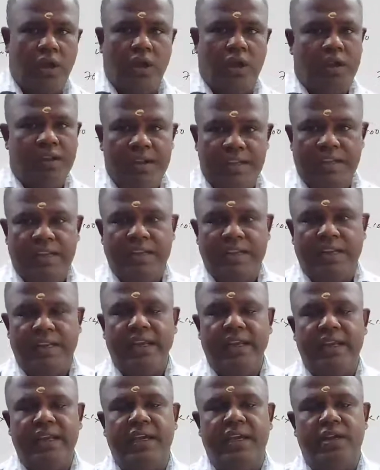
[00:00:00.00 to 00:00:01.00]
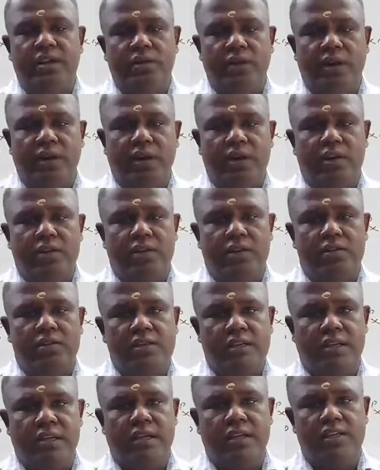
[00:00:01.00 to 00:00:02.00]
And in that area you are
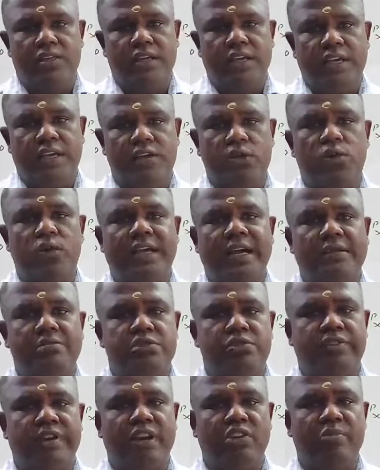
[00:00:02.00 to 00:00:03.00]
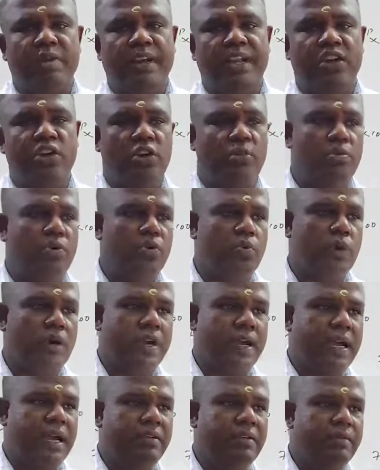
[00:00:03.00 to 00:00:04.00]
seeing two types of aromatic compound. One
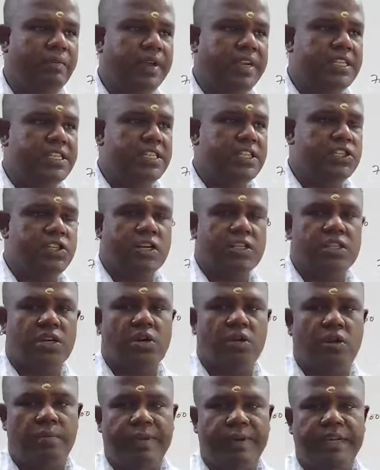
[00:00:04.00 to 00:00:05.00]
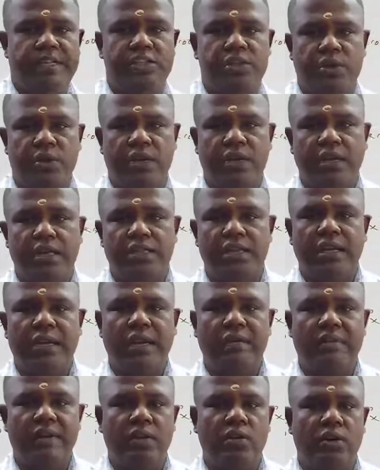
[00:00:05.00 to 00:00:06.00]
having benzene structure called benzenoid, other
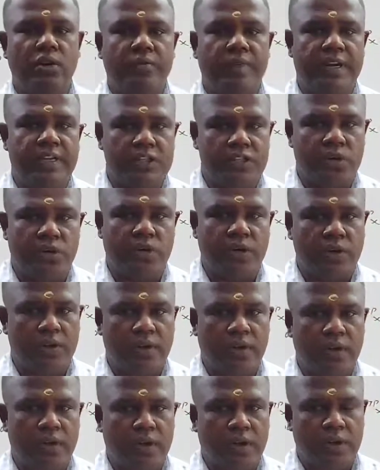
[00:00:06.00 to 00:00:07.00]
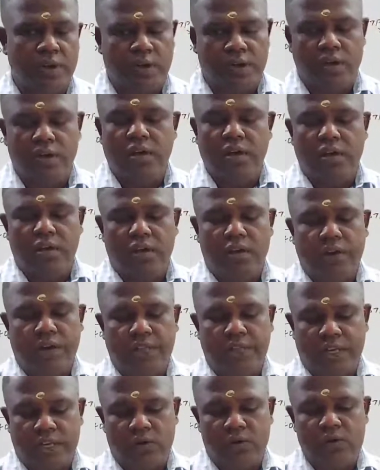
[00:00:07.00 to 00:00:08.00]
having non-benzenoid.
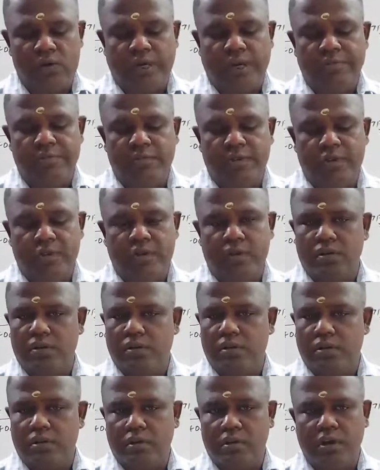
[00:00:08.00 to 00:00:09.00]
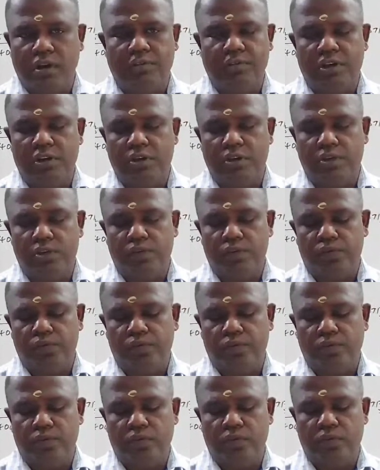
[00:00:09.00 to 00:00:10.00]
Okay, that also I am leaving to you.
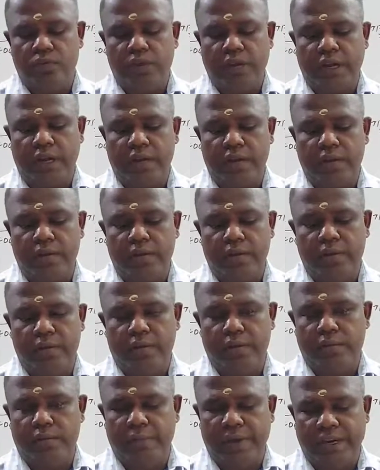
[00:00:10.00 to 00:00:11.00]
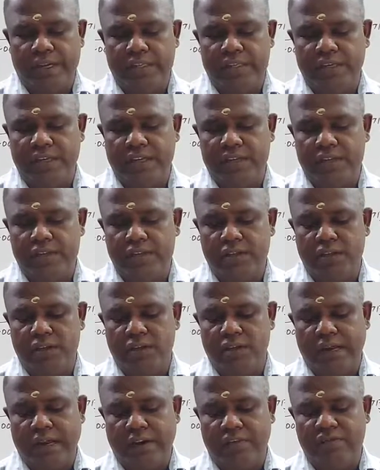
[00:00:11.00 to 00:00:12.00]
Okay, benzene is there,
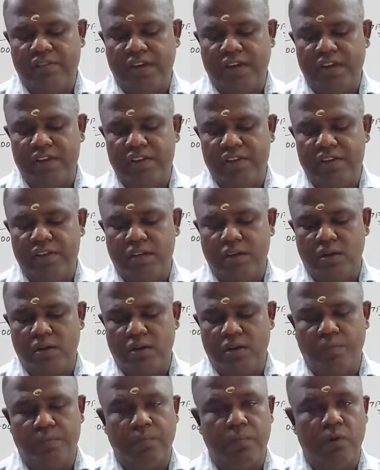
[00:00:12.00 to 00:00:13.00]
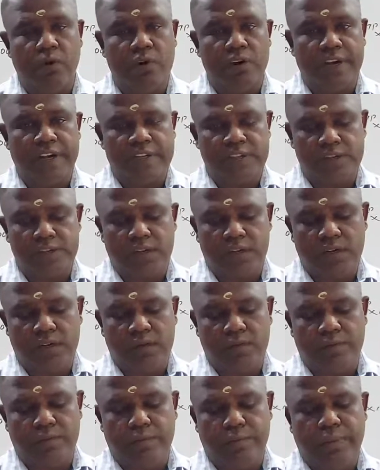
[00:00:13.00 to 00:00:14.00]
naphthalene is there, tropone is there,
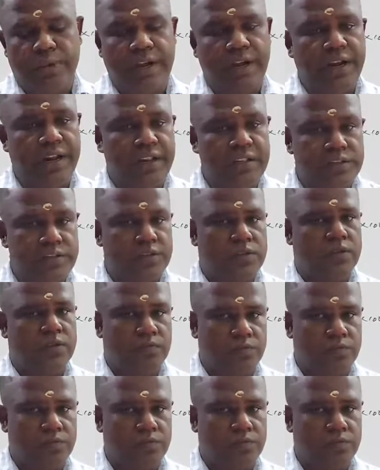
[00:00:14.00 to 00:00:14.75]
pyridine is there.